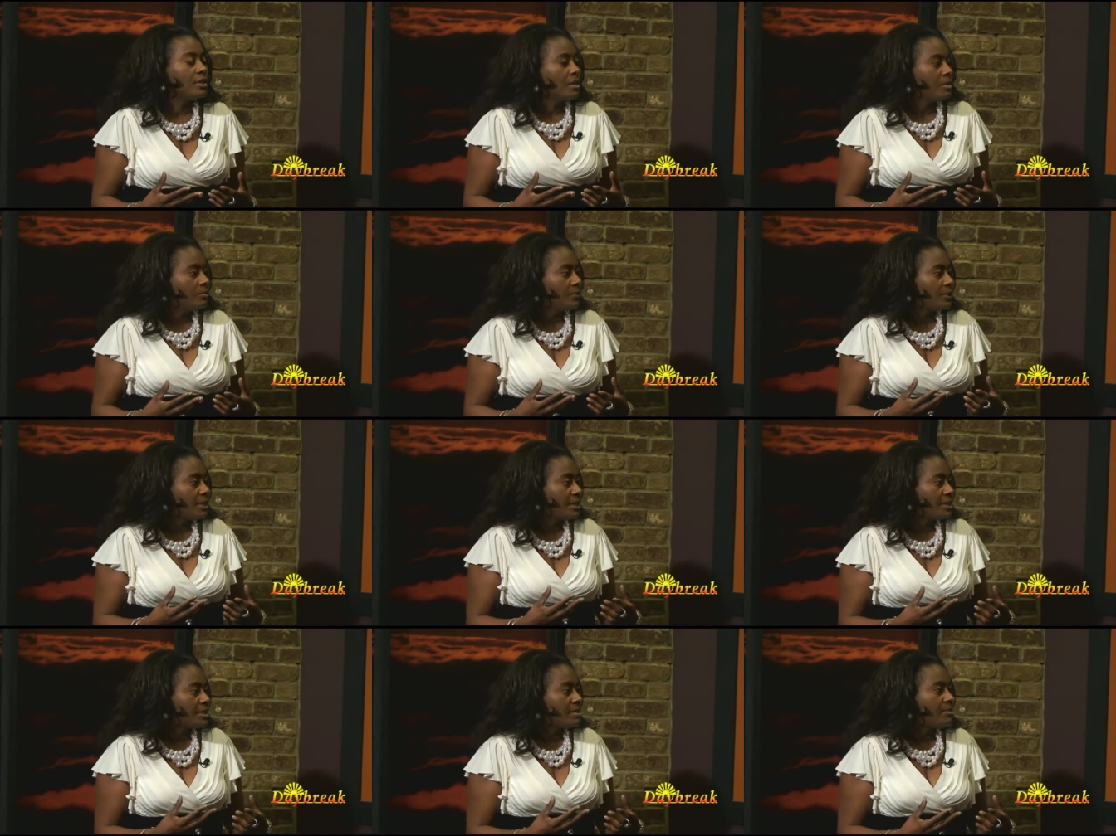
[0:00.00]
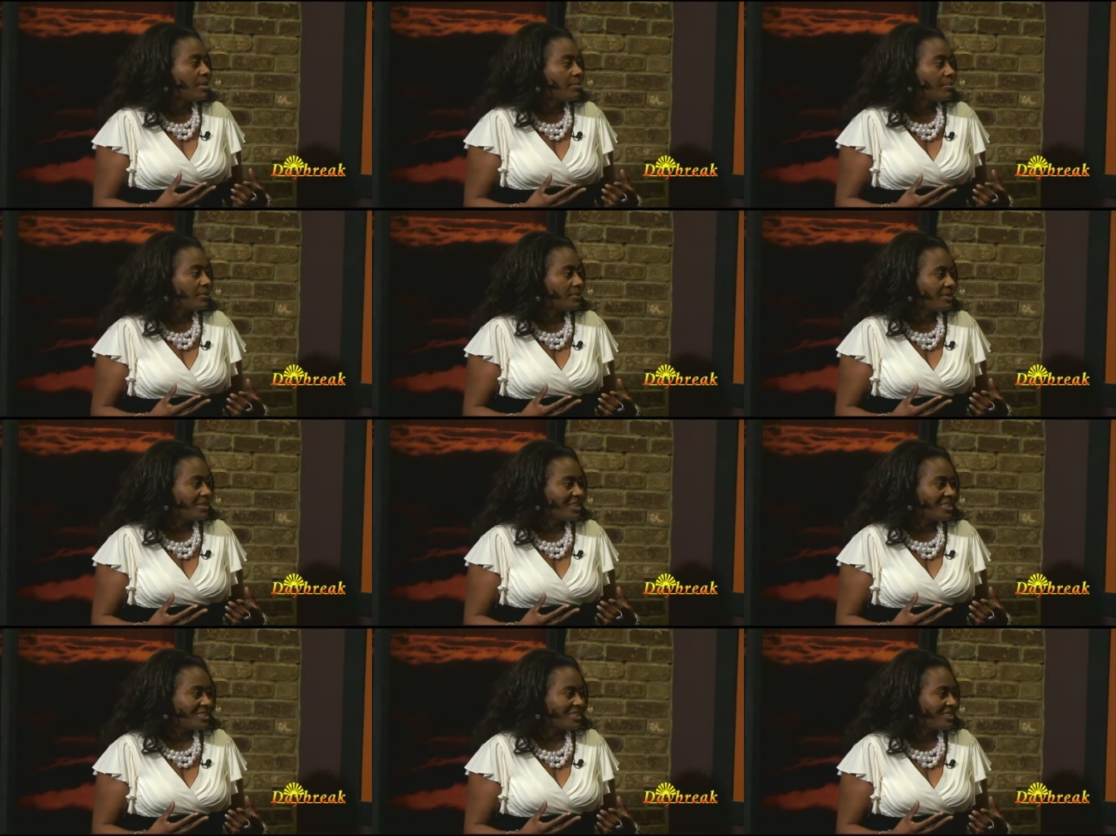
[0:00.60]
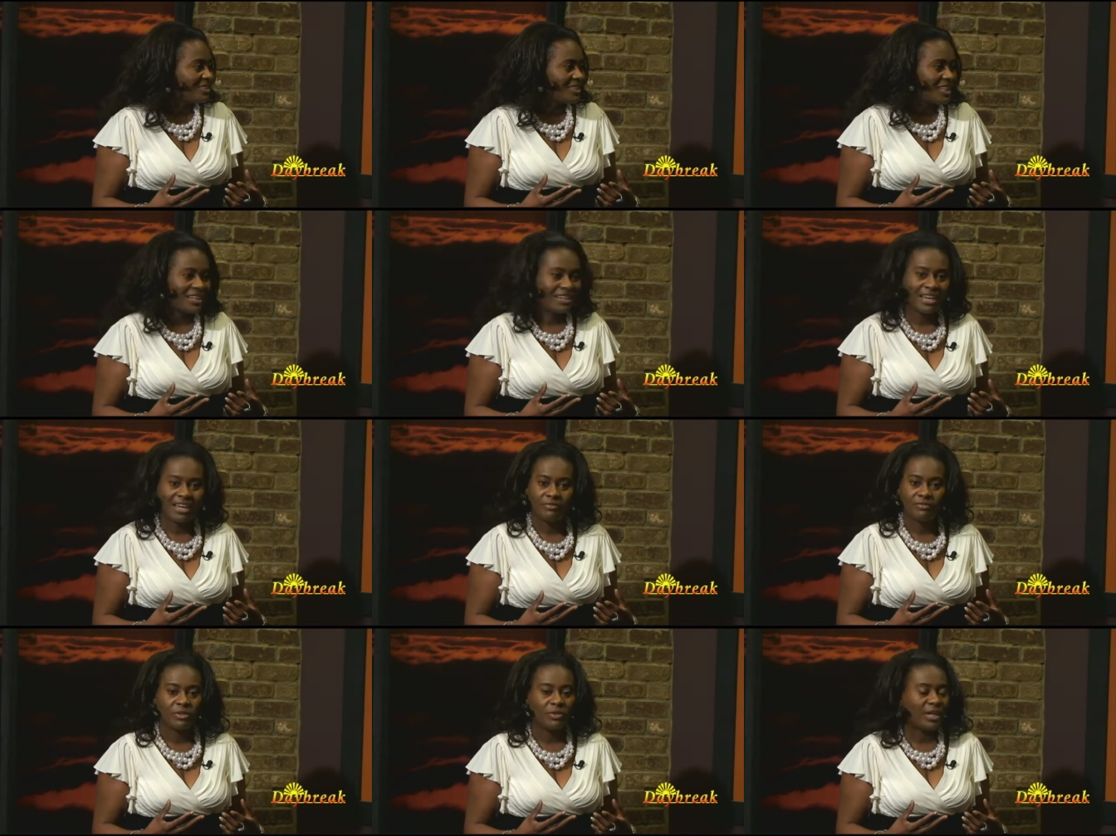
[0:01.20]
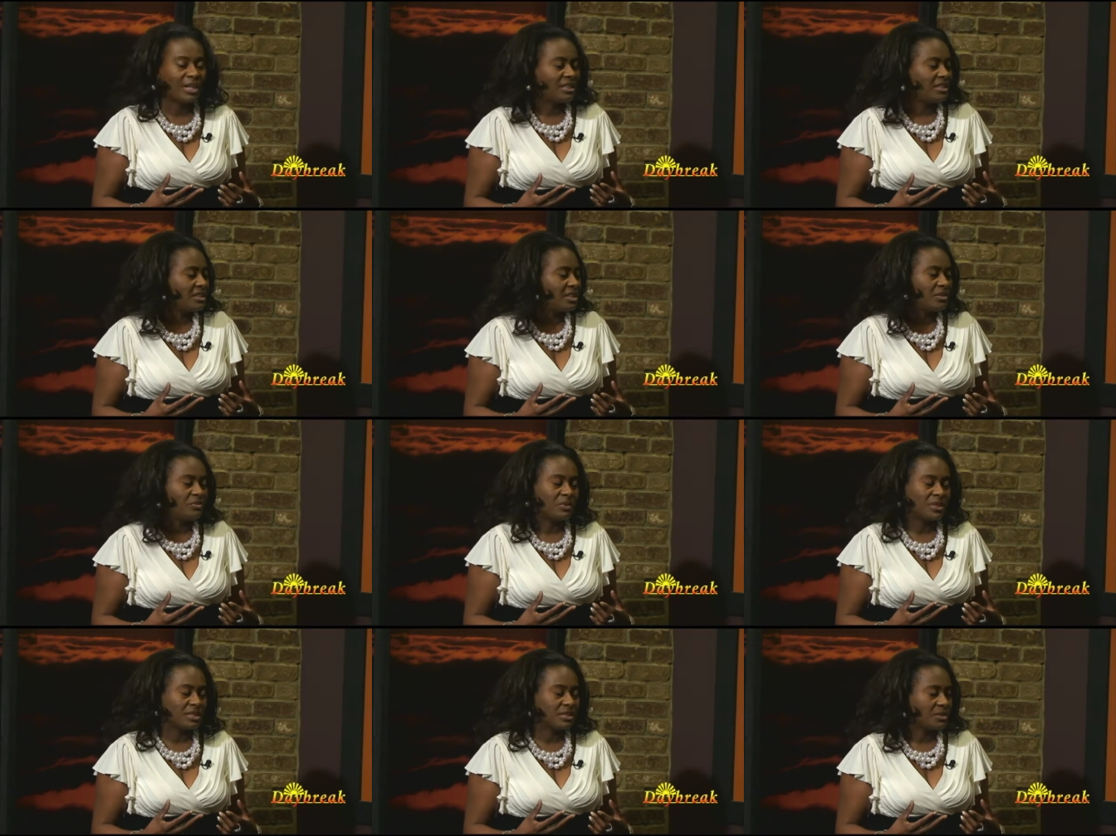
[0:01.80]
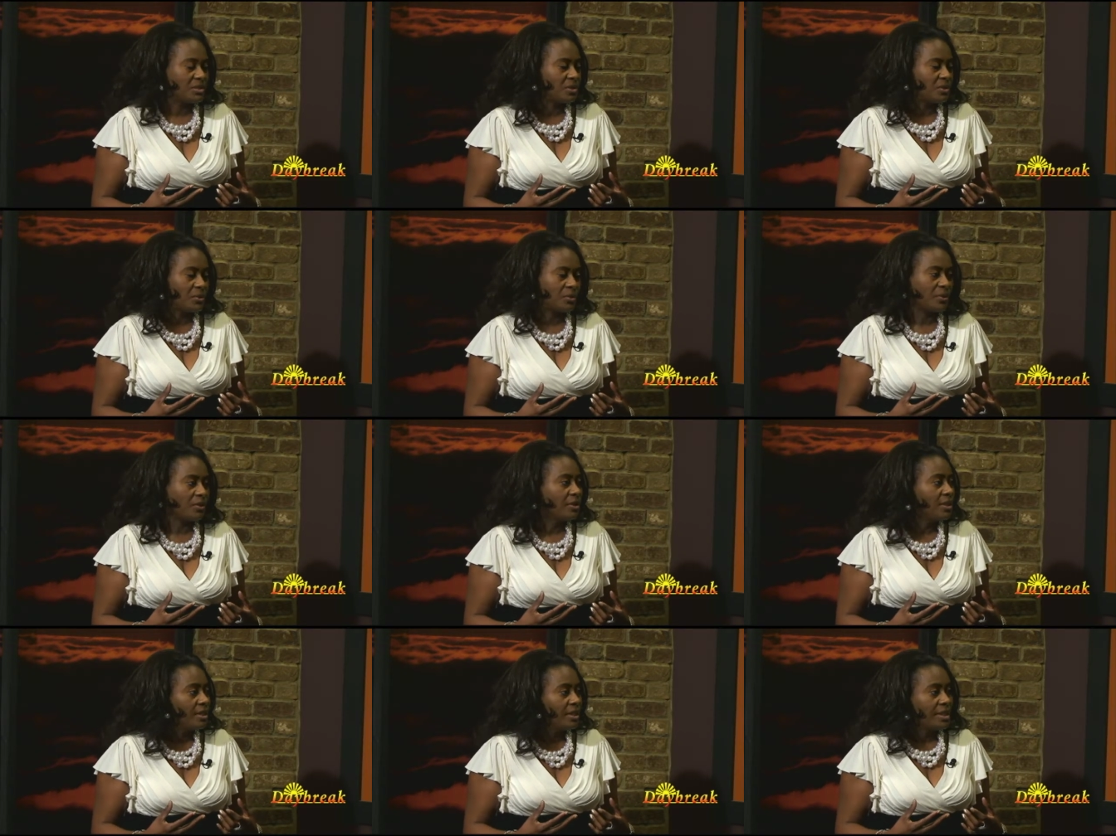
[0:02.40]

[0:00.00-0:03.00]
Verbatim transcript: when they see my production, they have no idea what's in store.